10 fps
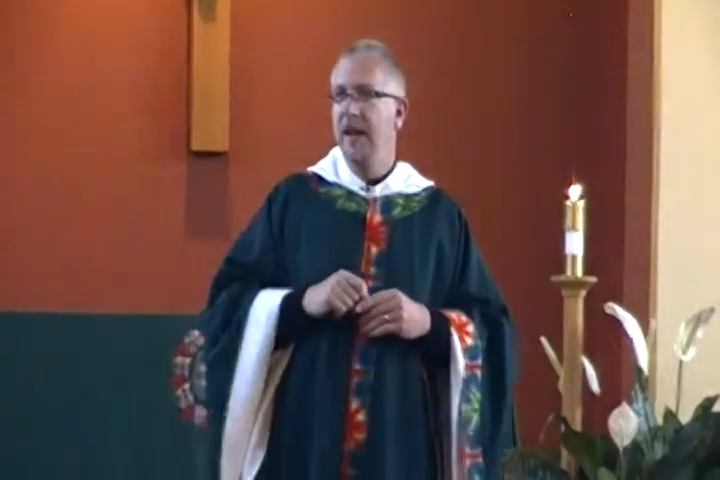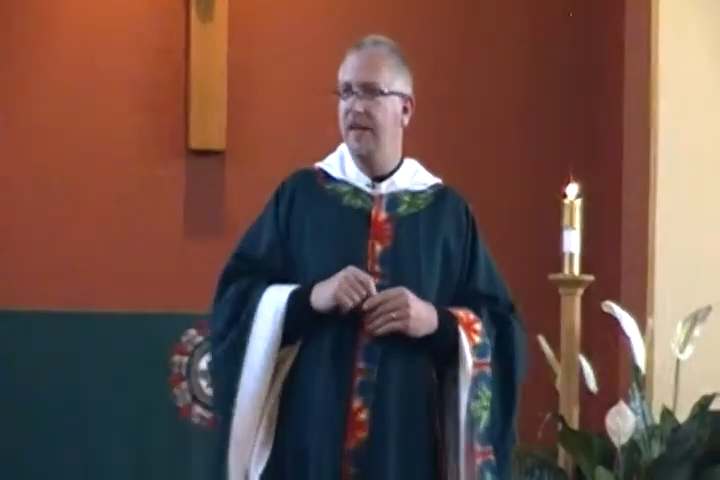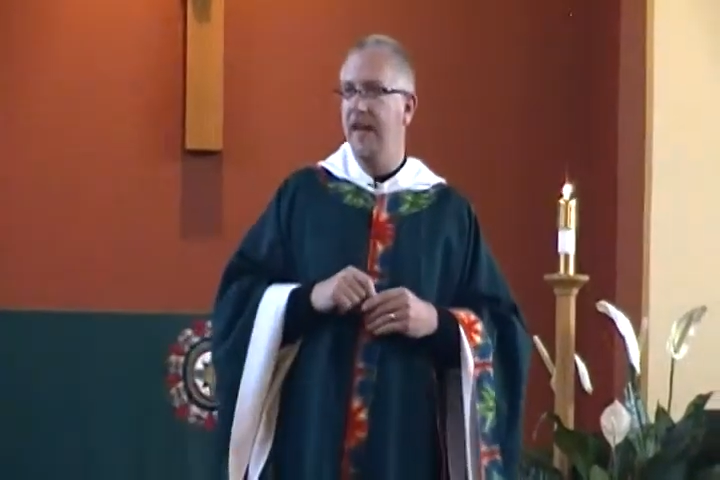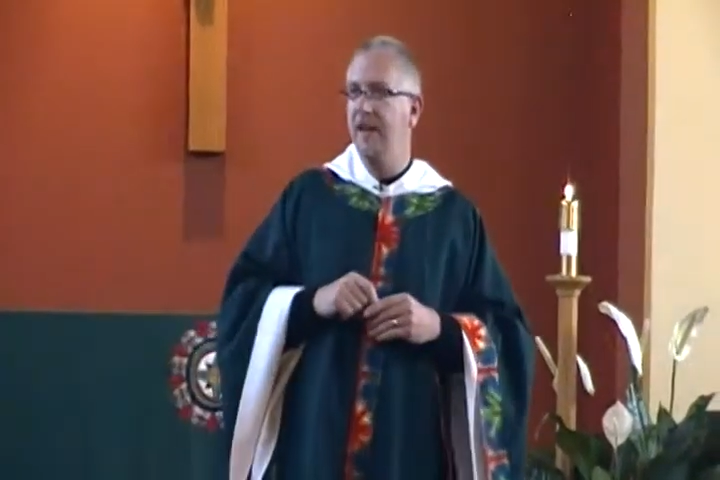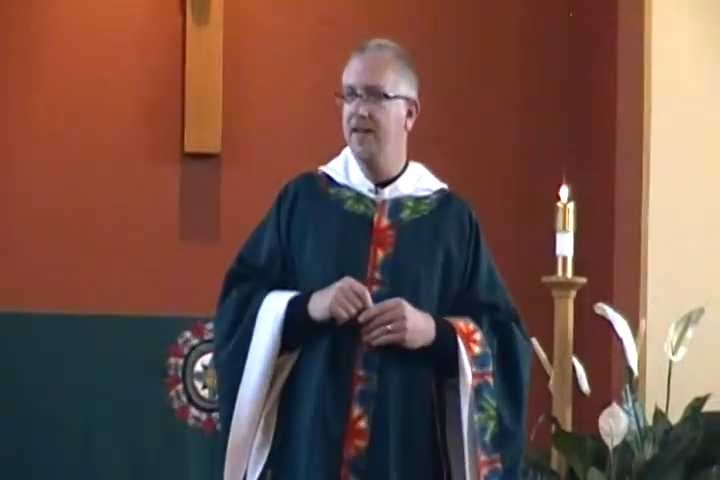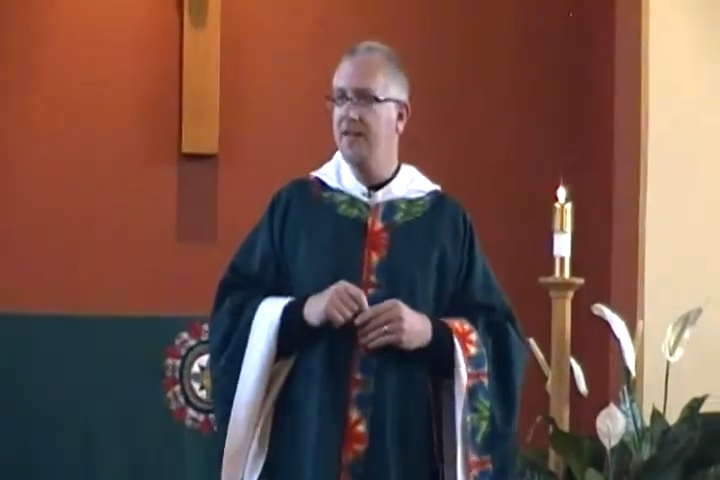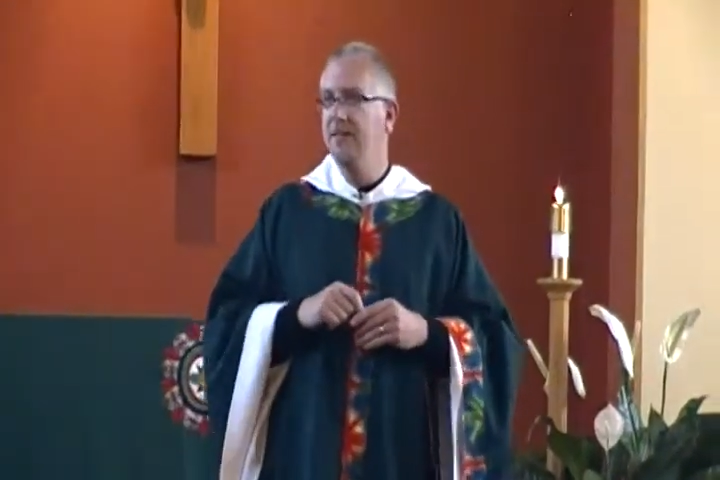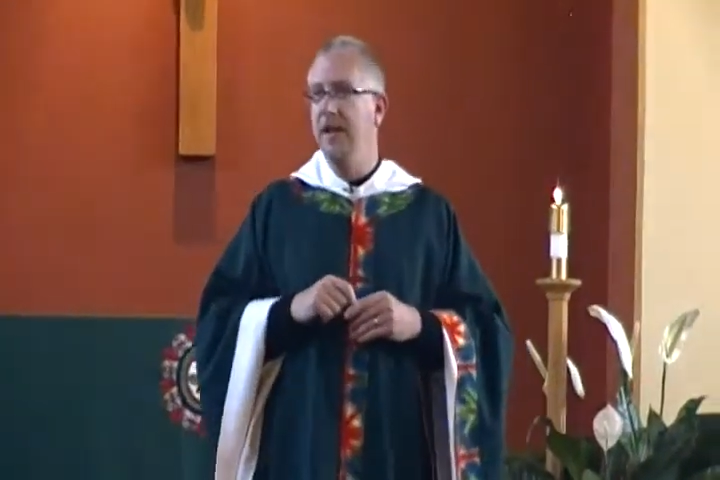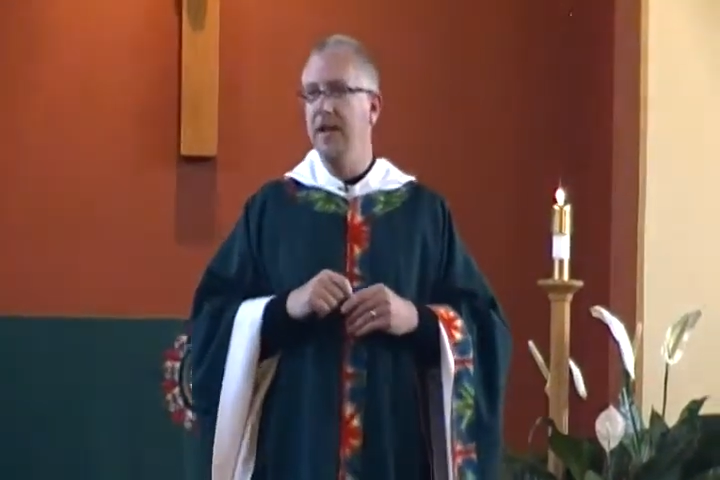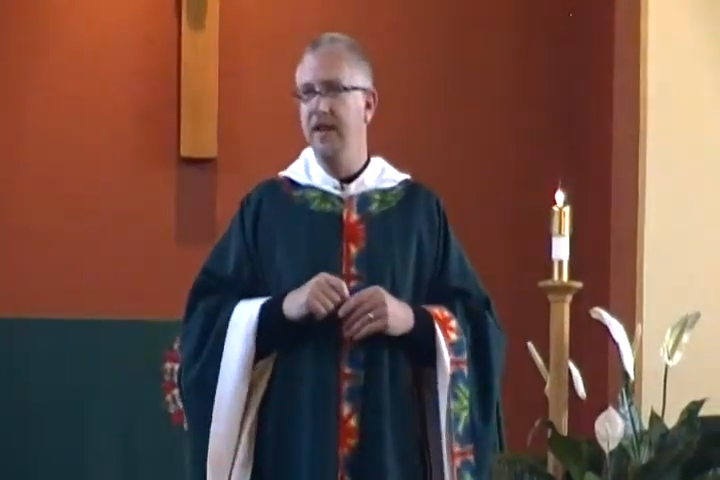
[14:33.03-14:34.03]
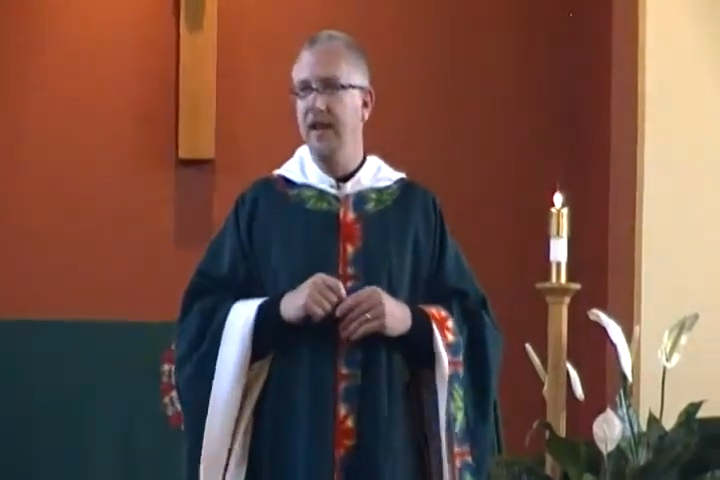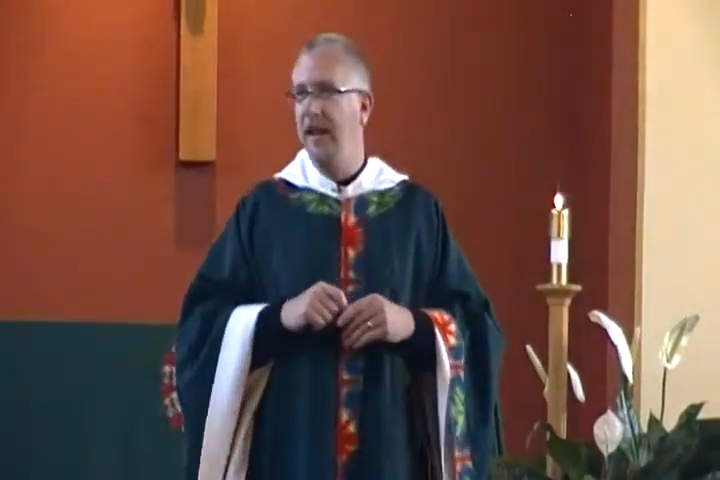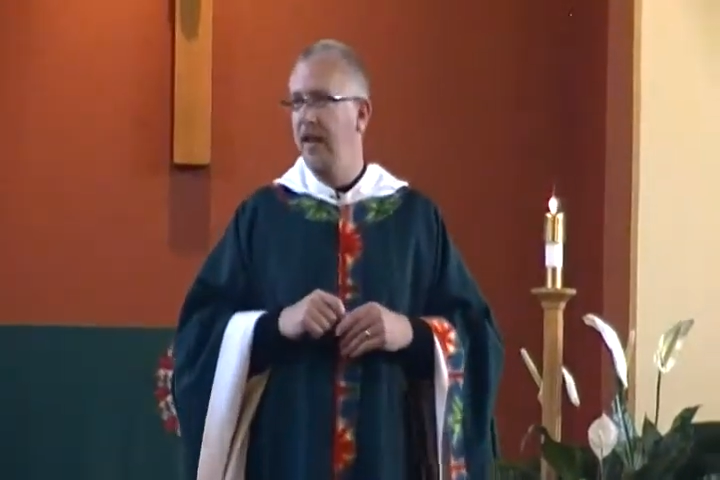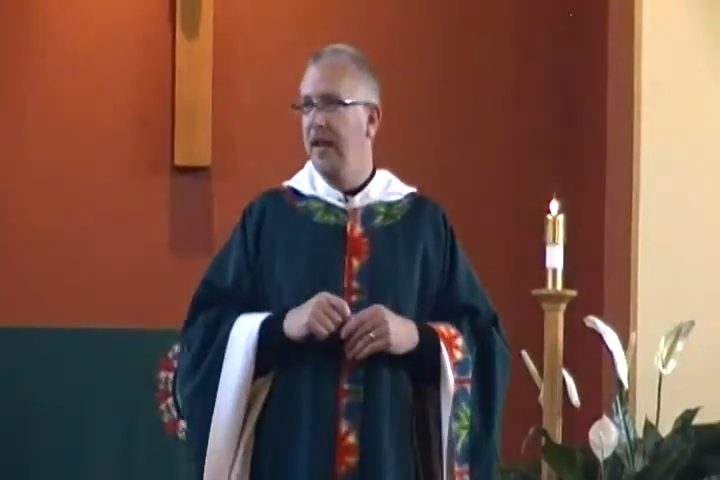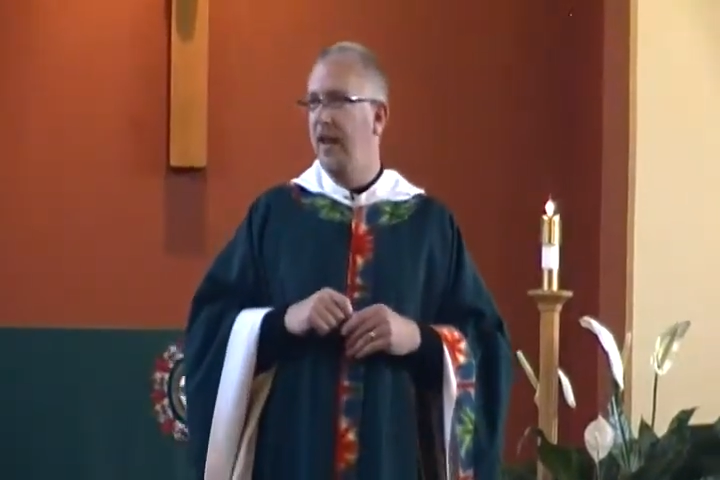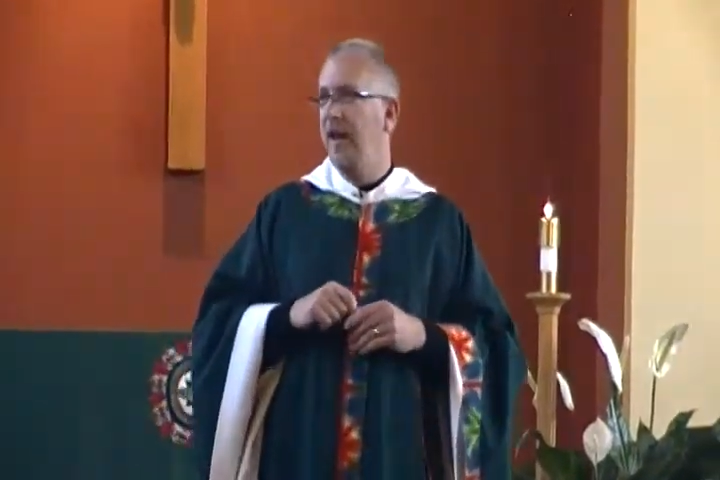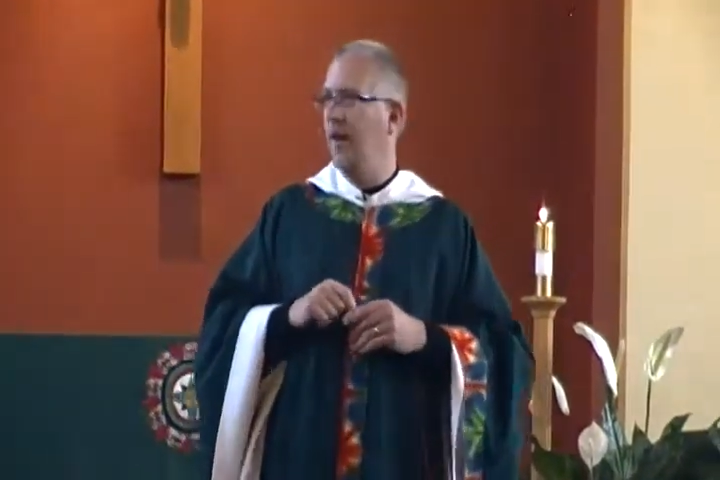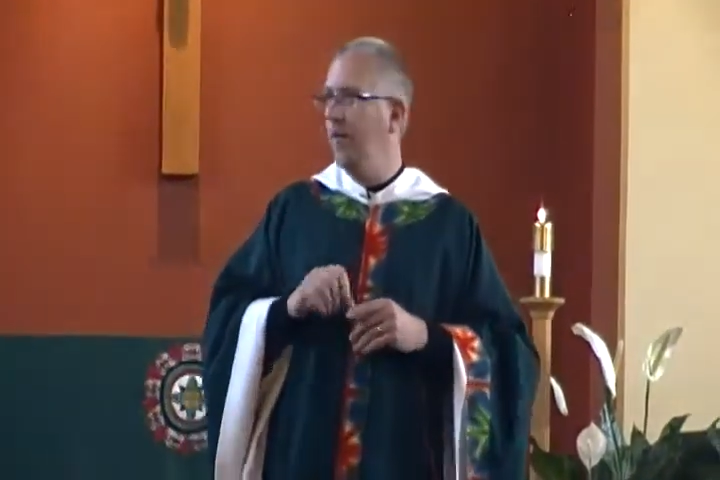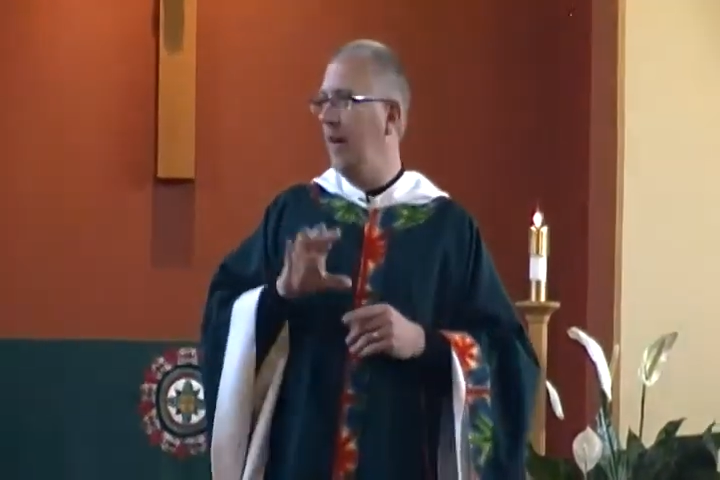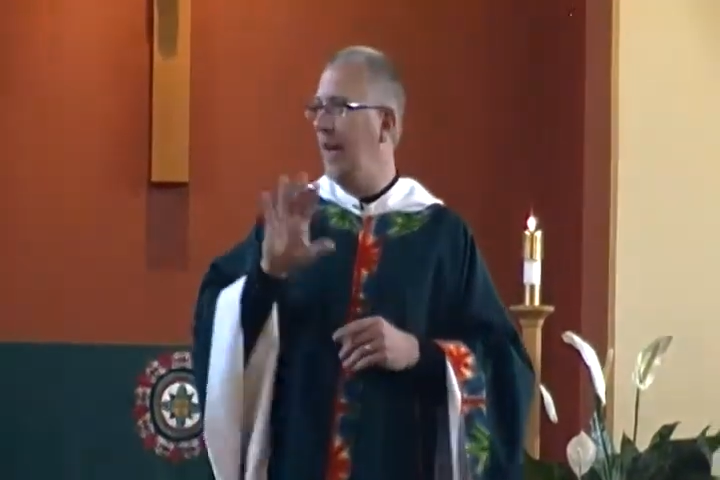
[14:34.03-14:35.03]
And that doesn't mean
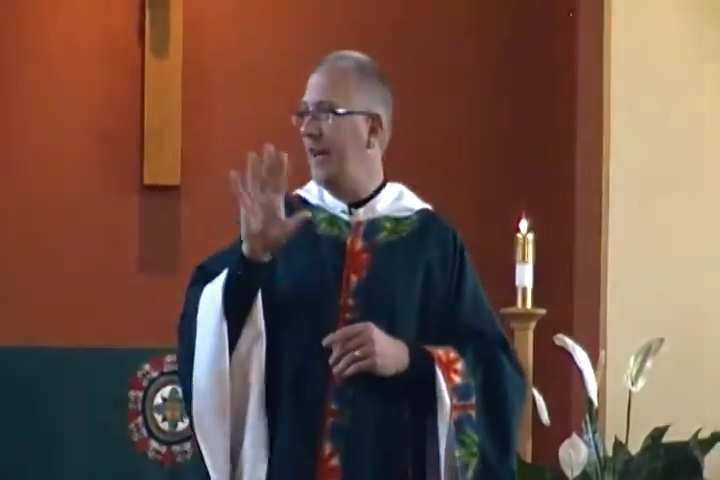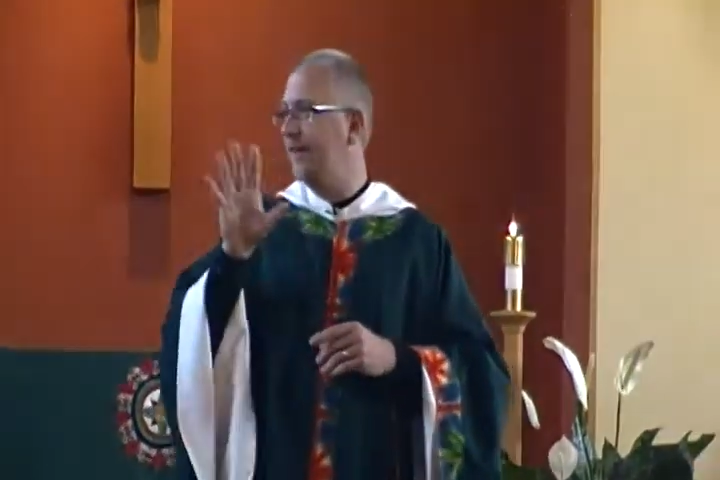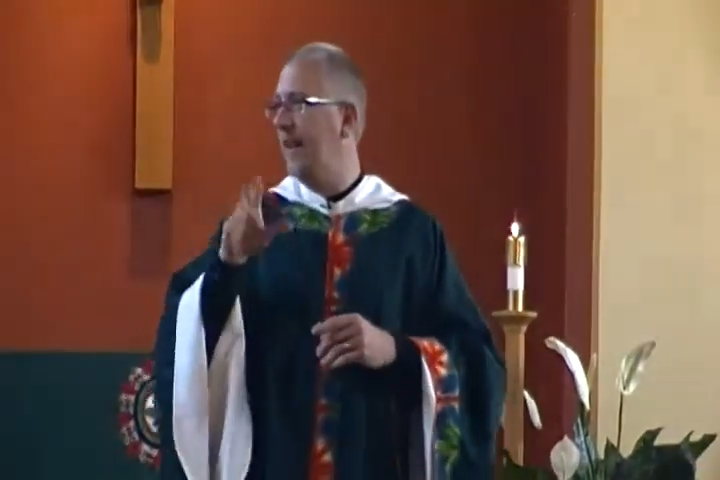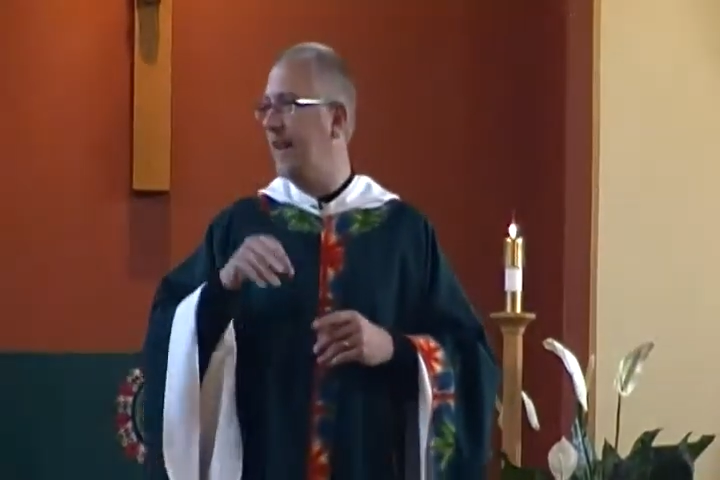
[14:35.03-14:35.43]
life